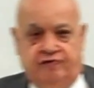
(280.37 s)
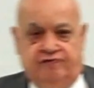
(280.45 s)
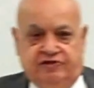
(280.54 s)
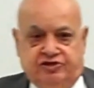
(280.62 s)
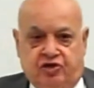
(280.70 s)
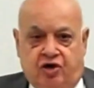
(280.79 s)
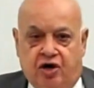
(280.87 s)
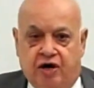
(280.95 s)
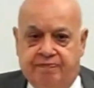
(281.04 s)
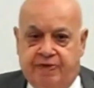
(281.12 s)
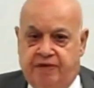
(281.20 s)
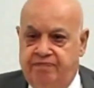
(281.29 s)
of its
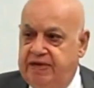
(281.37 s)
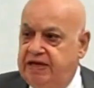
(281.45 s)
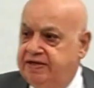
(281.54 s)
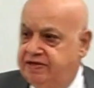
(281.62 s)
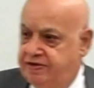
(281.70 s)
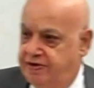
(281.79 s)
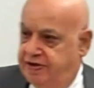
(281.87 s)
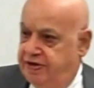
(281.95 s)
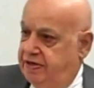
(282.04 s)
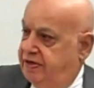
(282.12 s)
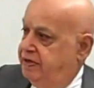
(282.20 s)
army, military,